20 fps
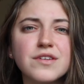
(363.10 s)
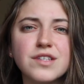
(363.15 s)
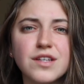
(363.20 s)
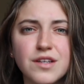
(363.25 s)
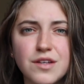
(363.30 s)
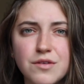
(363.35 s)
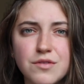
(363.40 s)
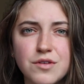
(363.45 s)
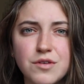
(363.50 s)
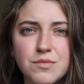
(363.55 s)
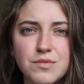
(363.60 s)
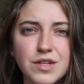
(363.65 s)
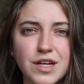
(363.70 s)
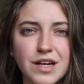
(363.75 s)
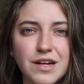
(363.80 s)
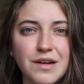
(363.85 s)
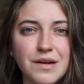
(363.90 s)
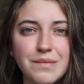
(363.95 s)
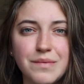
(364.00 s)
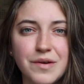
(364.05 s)
there's a YouTube
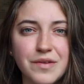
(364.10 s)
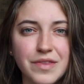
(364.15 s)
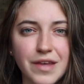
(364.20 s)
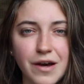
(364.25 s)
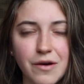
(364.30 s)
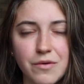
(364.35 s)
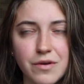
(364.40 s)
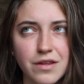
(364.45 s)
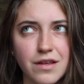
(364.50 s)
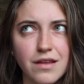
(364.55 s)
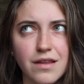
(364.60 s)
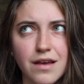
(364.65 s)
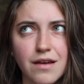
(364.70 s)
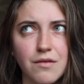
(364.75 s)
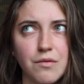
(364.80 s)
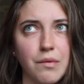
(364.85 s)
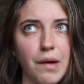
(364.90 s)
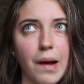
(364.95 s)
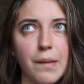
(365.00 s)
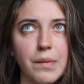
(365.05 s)
channel about that where they
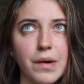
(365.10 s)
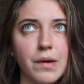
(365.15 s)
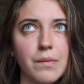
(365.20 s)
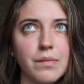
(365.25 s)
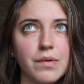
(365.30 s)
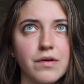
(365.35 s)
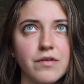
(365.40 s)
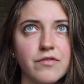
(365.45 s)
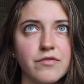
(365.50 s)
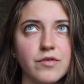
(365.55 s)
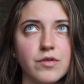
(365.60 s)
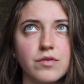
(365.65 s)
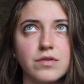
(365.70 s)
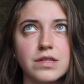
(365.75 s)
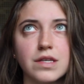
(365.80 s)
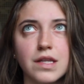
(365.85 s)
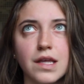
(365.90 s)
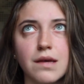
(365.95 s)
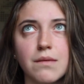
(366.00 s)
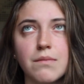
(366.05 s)
like wrap up
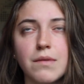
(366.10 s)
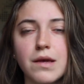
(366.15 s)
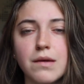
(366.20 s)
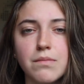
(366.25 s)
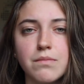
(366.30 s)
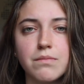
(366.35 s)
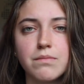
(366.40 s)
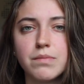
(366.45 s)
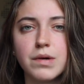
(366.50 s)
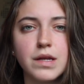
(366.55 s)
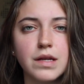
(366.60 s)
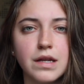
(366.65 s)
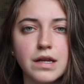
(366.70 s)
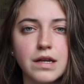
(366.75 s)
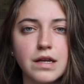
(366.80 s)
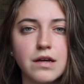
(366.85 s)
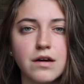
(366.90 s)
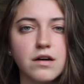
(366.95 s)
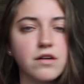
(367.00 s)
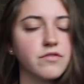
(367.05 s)
foods and like make
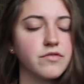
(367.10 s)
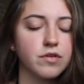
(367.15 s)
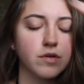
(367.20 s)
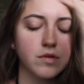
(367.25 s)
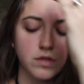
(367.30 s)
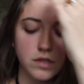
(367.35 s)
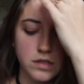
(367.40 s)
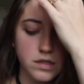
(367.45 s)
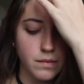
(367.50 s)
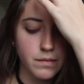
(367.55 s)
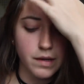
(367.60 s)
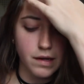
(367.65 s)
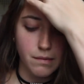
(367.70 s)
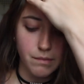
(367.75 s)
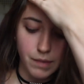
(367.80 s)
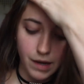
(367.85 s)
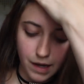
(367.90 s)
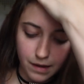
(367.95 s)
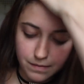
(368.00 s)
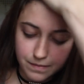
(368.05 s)
panini all foods or
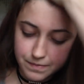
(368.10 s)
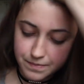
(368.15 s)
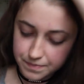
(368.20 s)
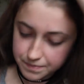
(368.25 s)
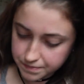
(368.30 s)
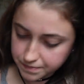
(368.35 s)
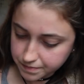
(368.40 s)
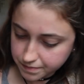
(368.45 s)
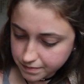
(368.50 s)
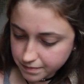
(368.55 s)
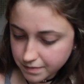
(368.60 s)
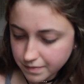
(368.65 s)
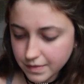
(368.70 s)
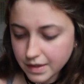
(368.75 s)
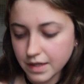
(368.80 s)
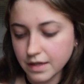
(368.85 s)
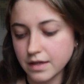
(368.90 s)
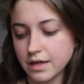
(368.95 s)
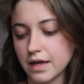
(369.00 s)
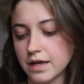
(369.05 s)
something. But
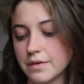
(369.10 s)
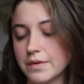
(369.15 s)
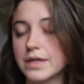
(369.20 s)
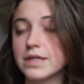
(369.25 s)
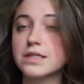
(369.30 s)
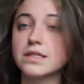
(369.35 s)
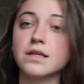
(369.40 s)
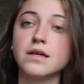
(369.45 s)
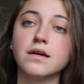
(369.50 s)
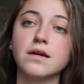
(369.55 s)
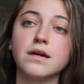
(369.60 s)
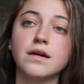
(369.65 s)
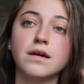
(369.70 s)
anyways,